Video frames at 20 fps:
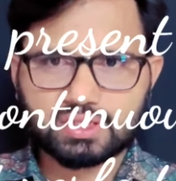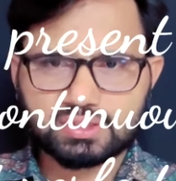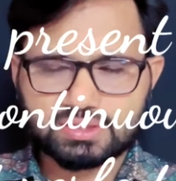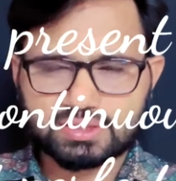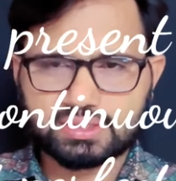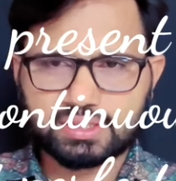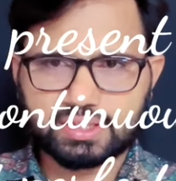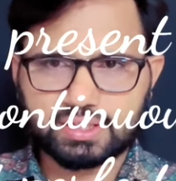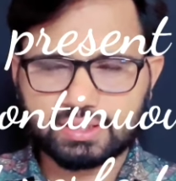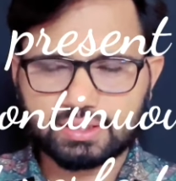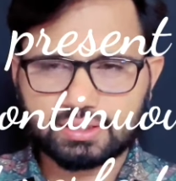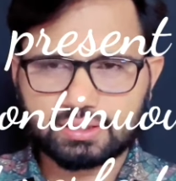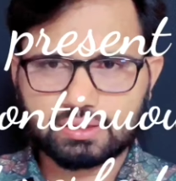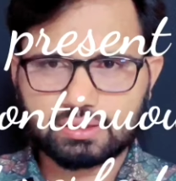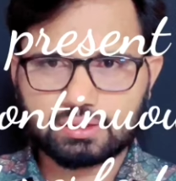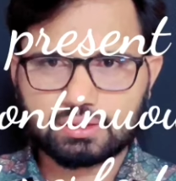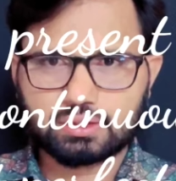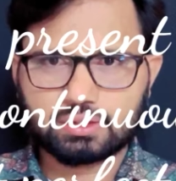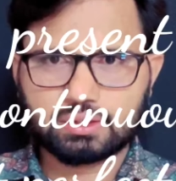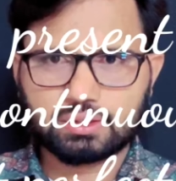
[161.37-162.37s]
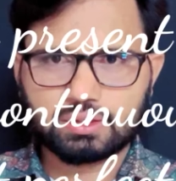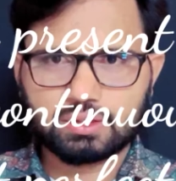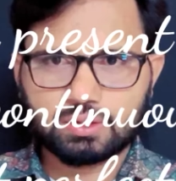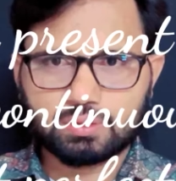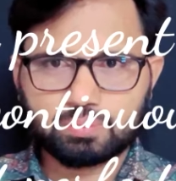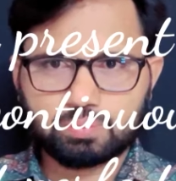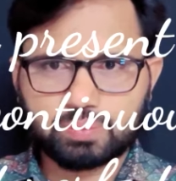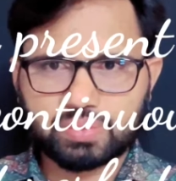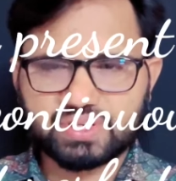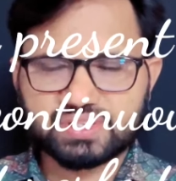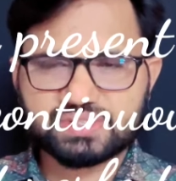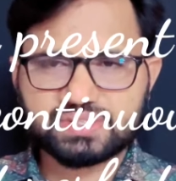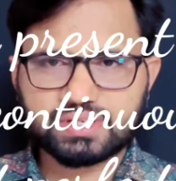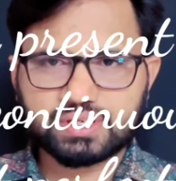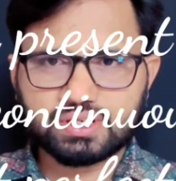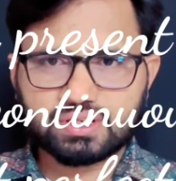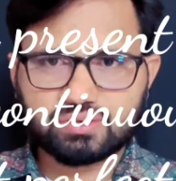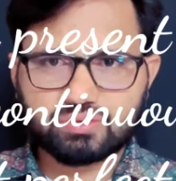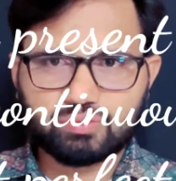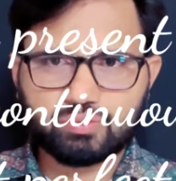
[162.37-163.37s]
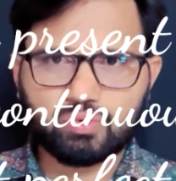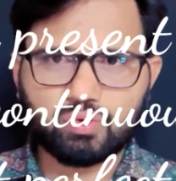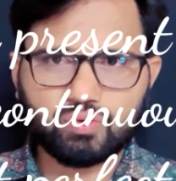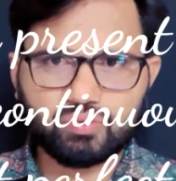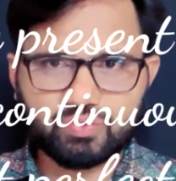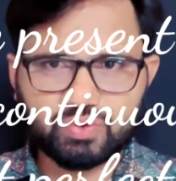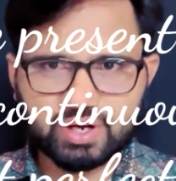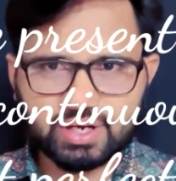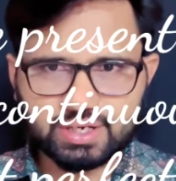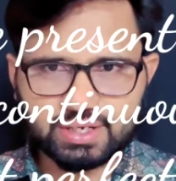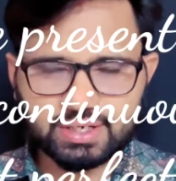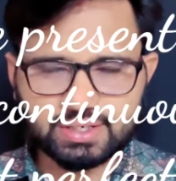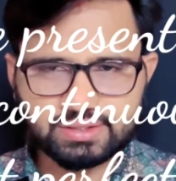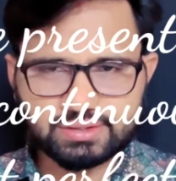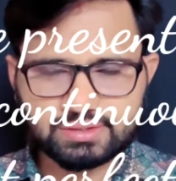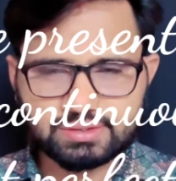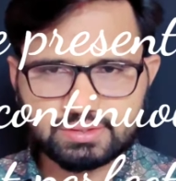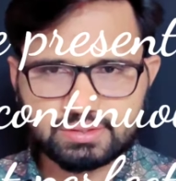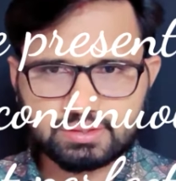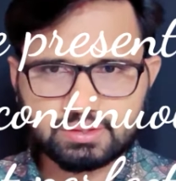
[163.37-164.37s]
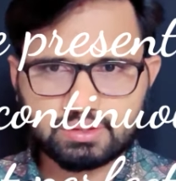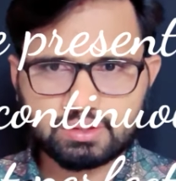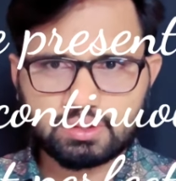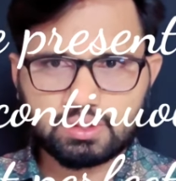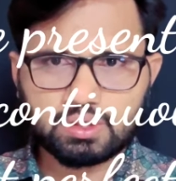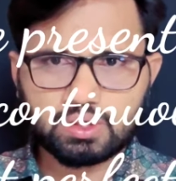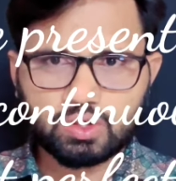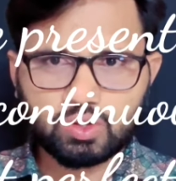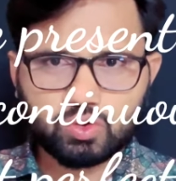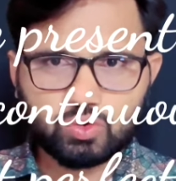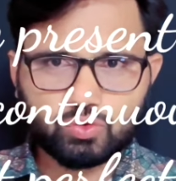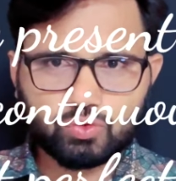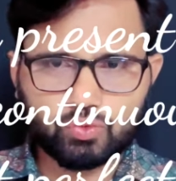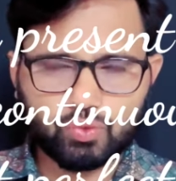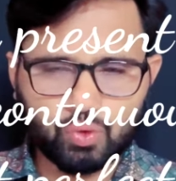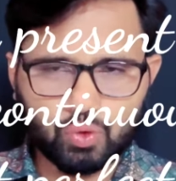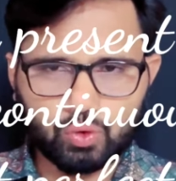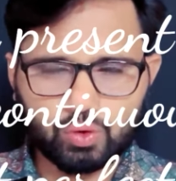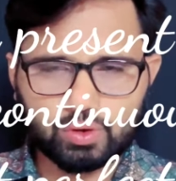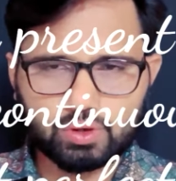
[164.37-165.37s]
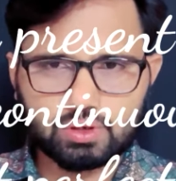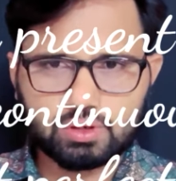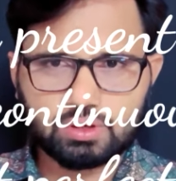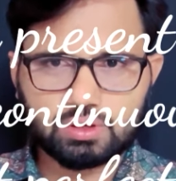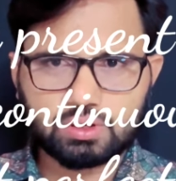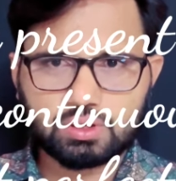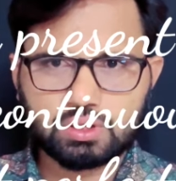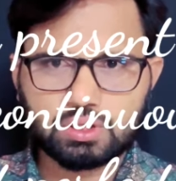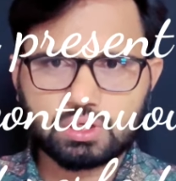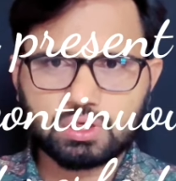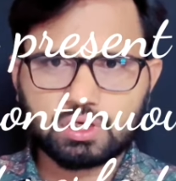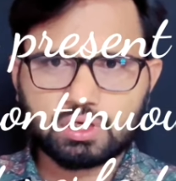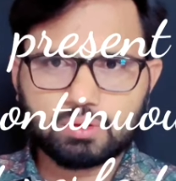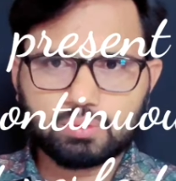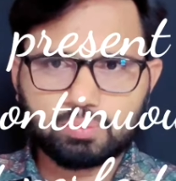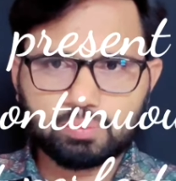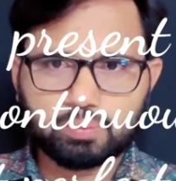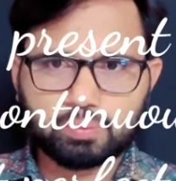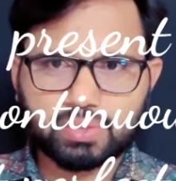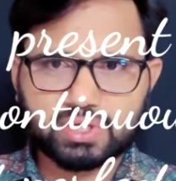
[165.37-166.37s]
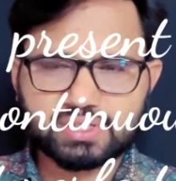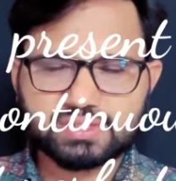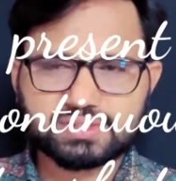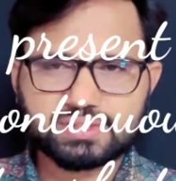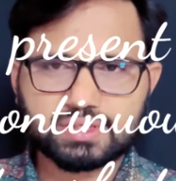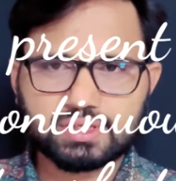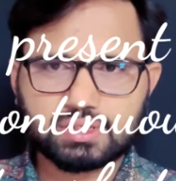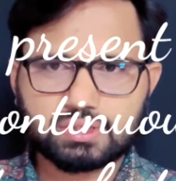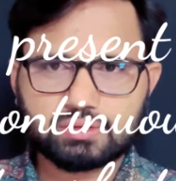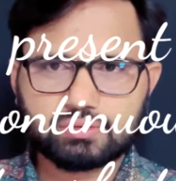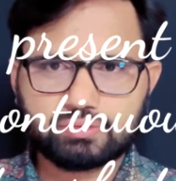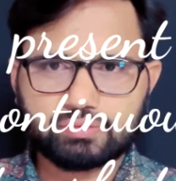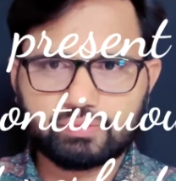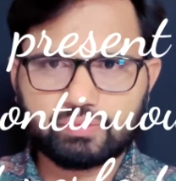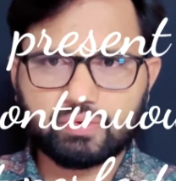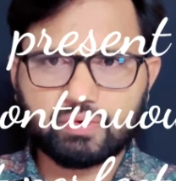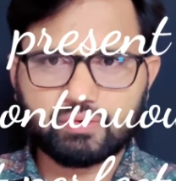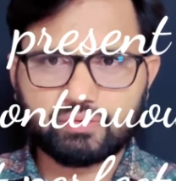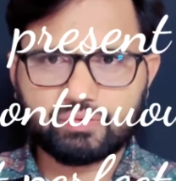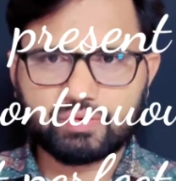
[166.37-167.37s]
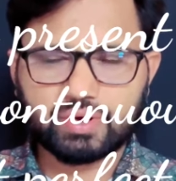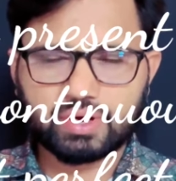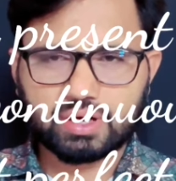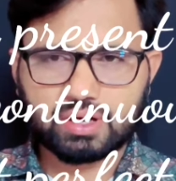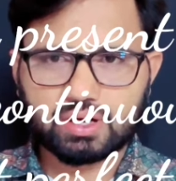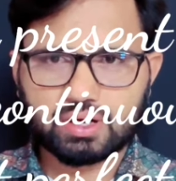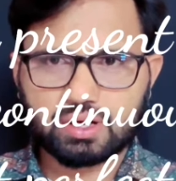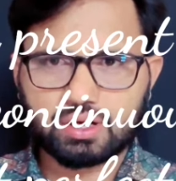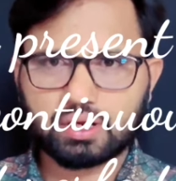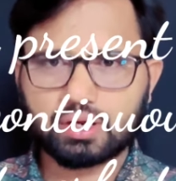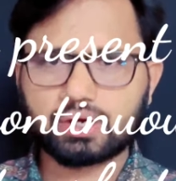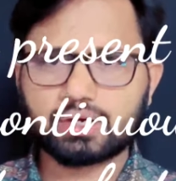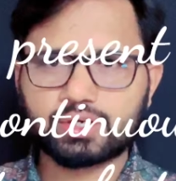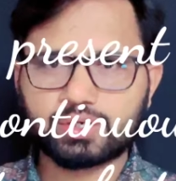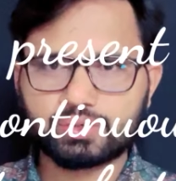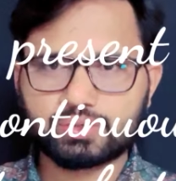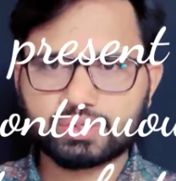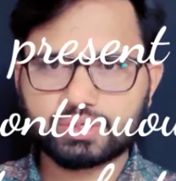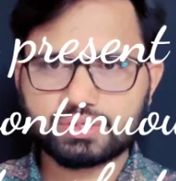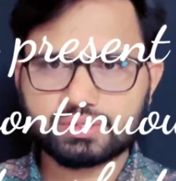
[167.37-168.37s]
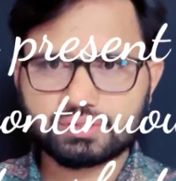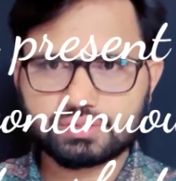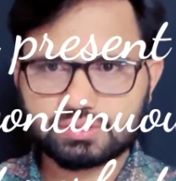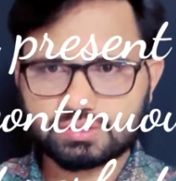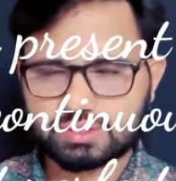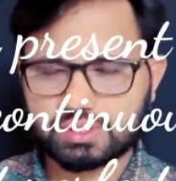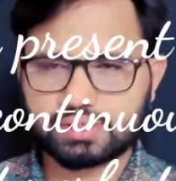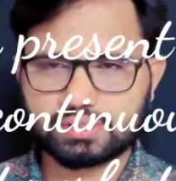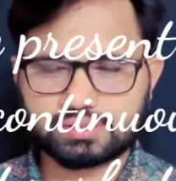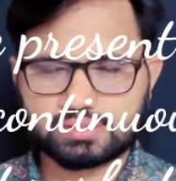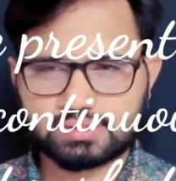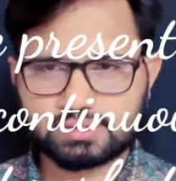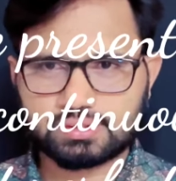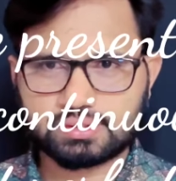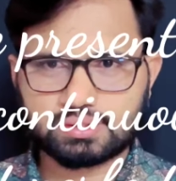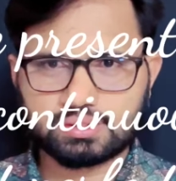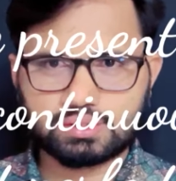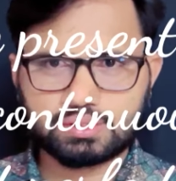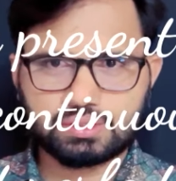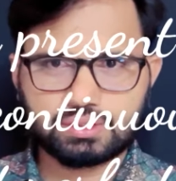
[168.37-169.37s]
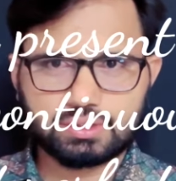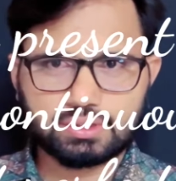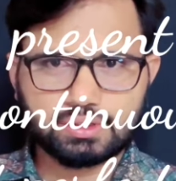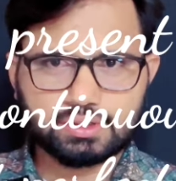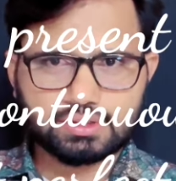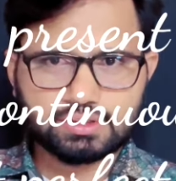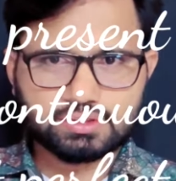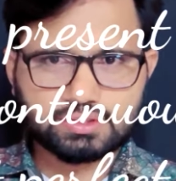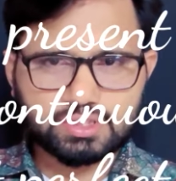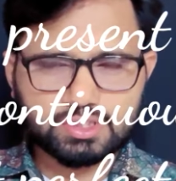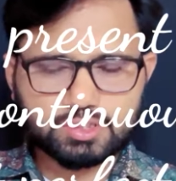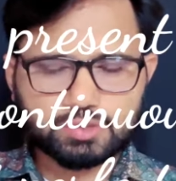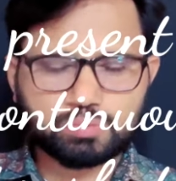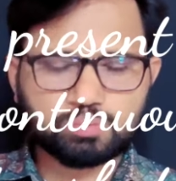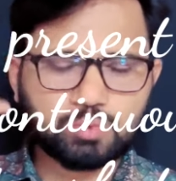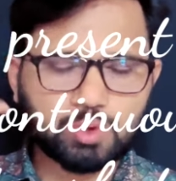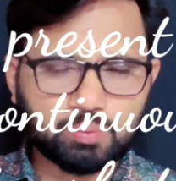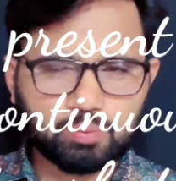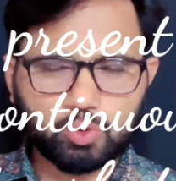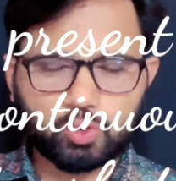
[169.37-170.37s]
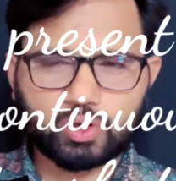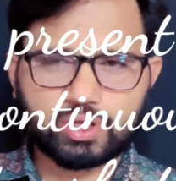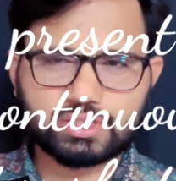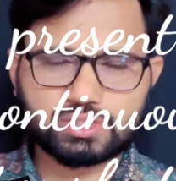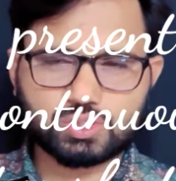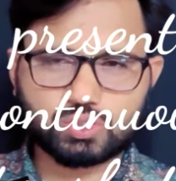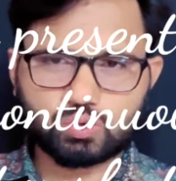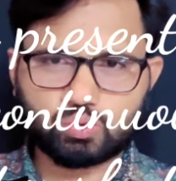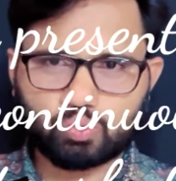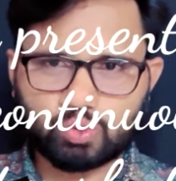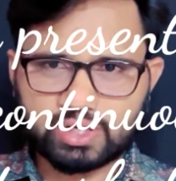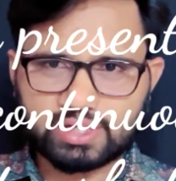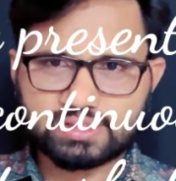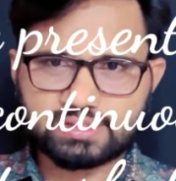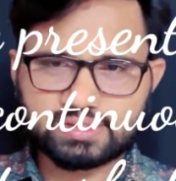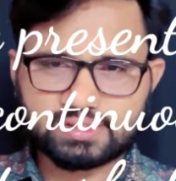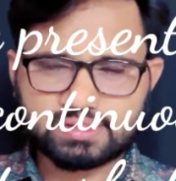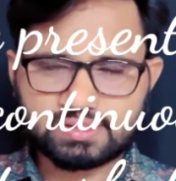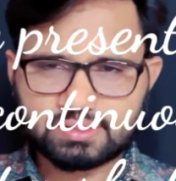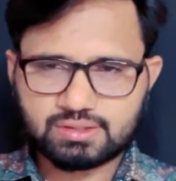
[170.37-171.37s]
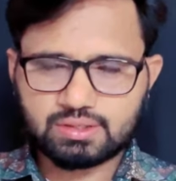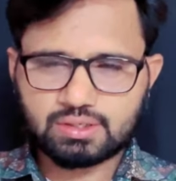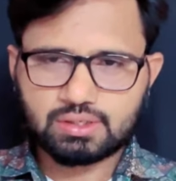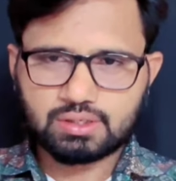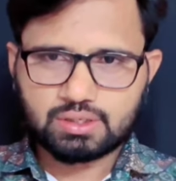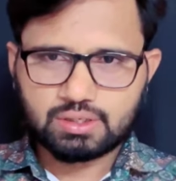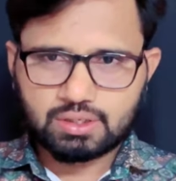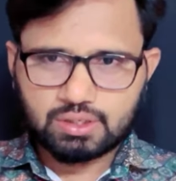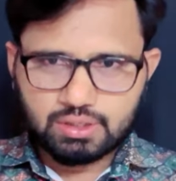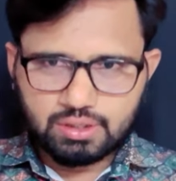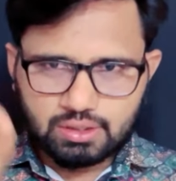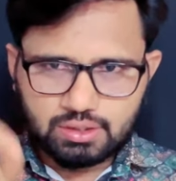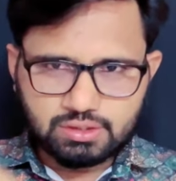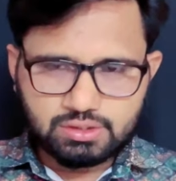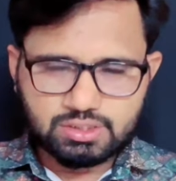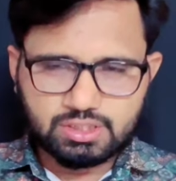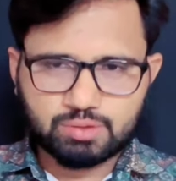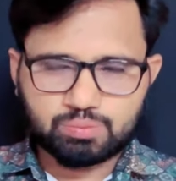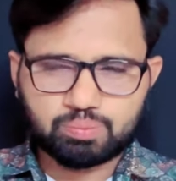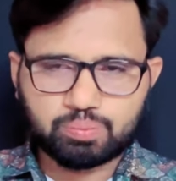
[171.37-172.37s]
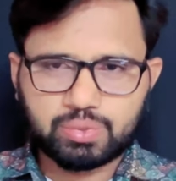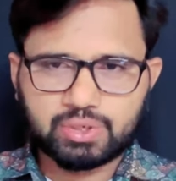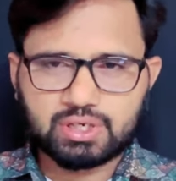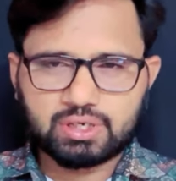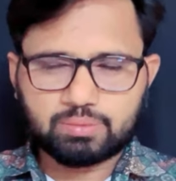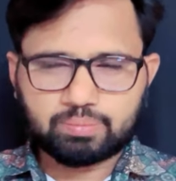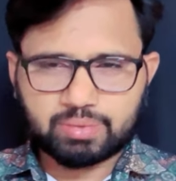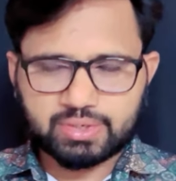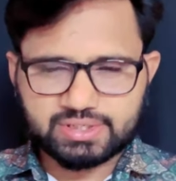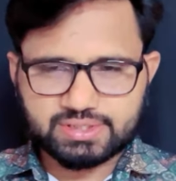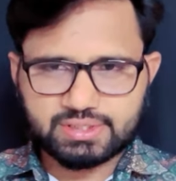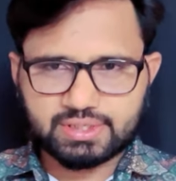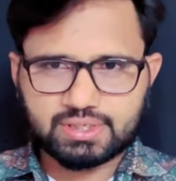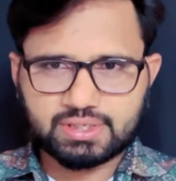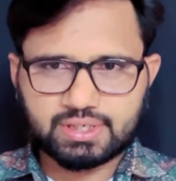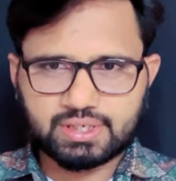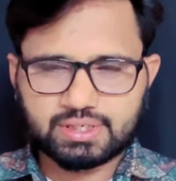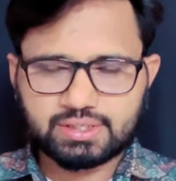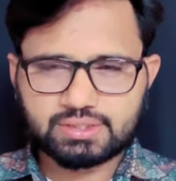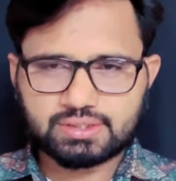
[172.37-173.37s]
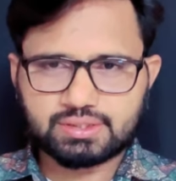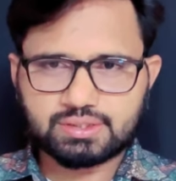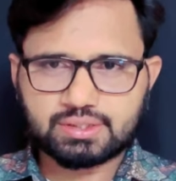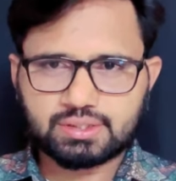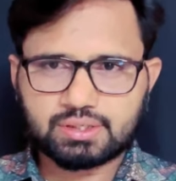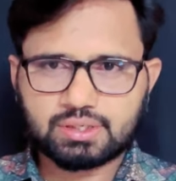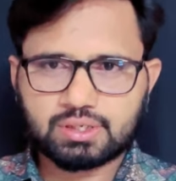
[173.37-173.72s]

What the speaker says: 3. Present perfect tense. 4. Present perfect continuous tense. Just memorize what is this simple present tense,